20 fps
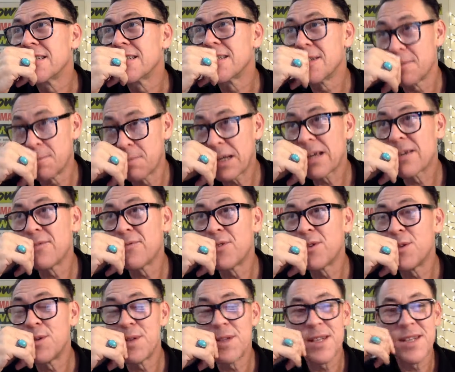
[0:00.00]
going back a
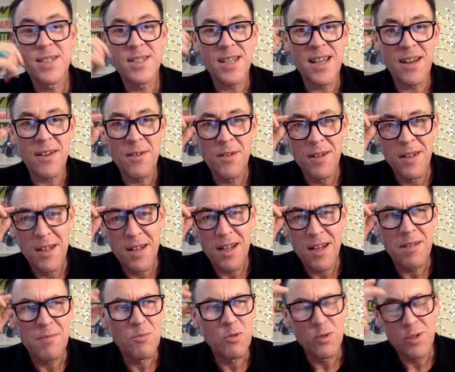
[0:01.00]
few years now,
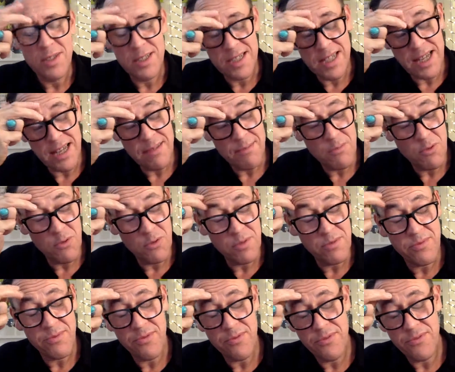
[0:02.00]
more than 10, more
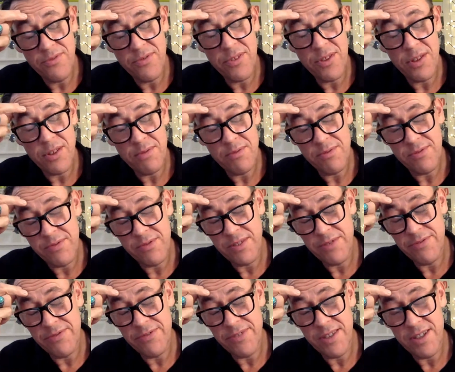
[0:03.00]
than
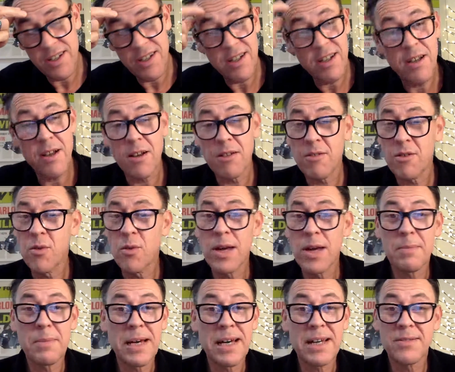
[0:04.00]
I can't
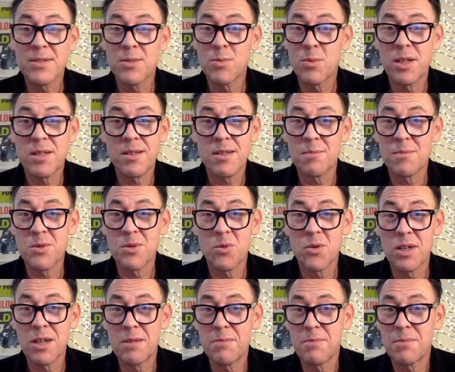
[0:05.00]
quick maths whilst I'm
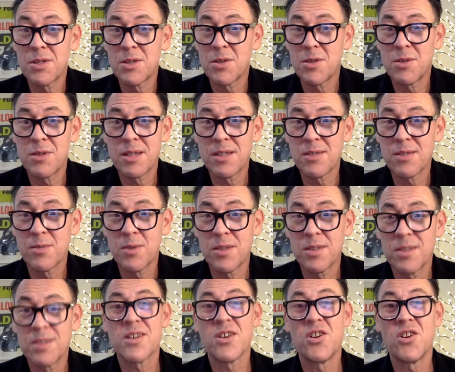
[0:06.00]
talking, two things at
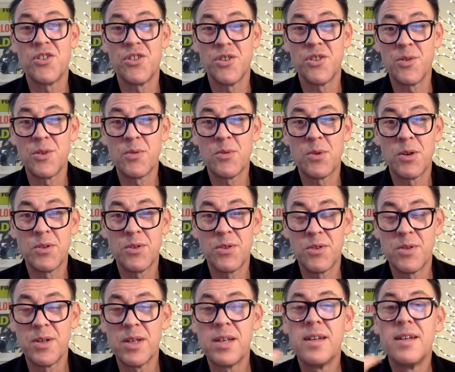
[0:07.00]
once, can't do it, won't
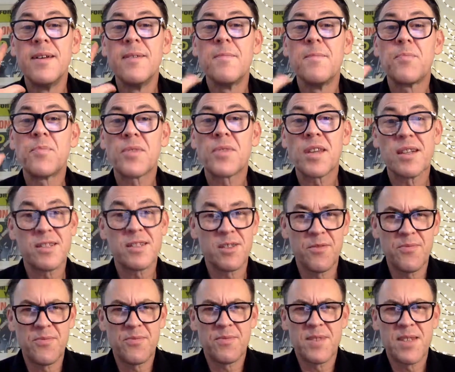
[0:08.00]
do it.
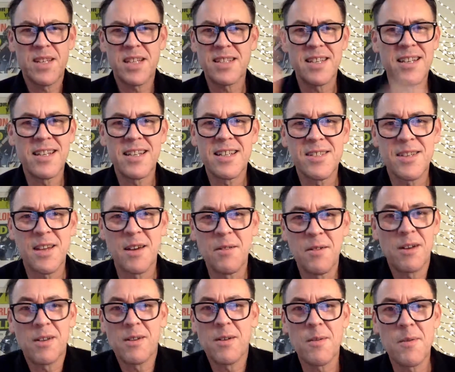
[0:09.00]
So 16 years ago,
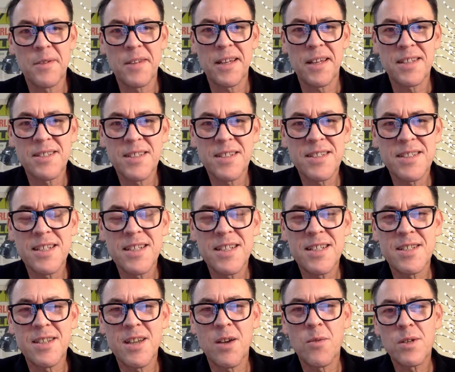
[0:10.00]
I'll come up with that. 16
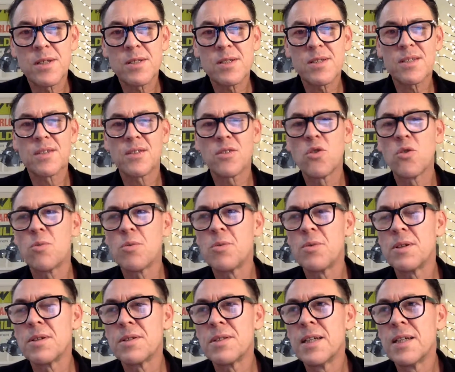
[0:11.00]
years ago, when I was in the corporate
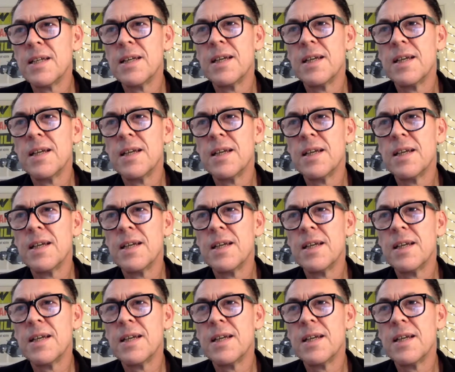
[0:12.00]
world,